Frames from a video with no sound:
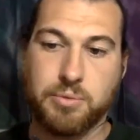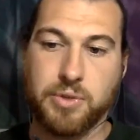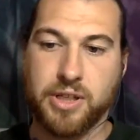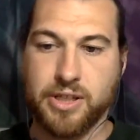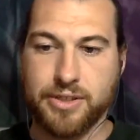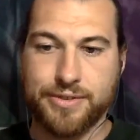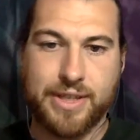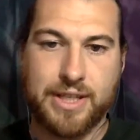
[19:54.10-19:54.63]

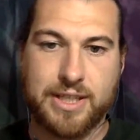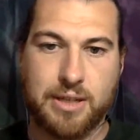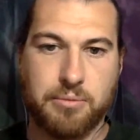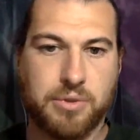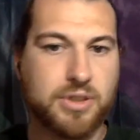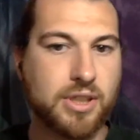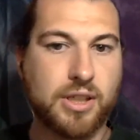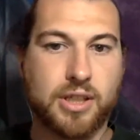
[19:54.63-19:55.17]
because that's how
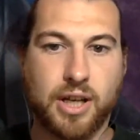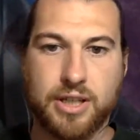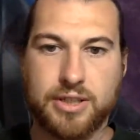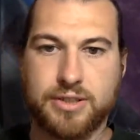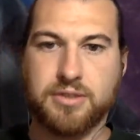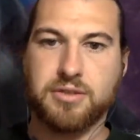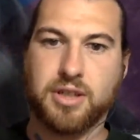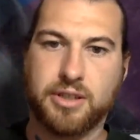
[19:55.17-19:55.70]
much it costs
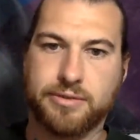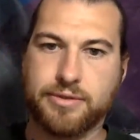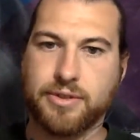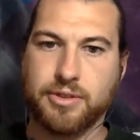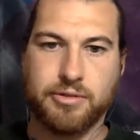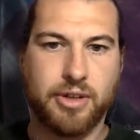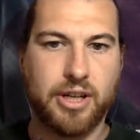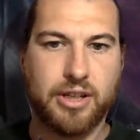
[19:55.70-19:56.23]
to
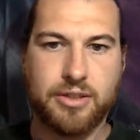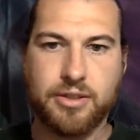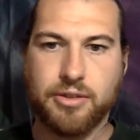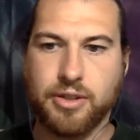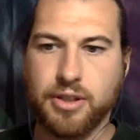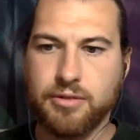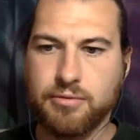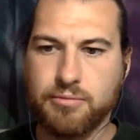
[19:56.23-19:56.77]
transfer a Raiden
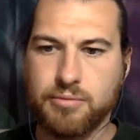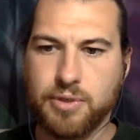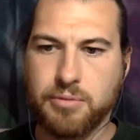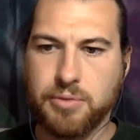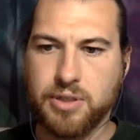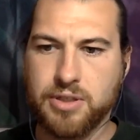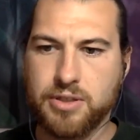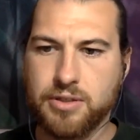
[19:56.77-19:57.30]
token, pretty
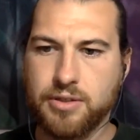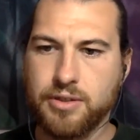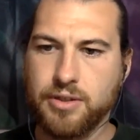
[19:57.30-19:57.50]
much?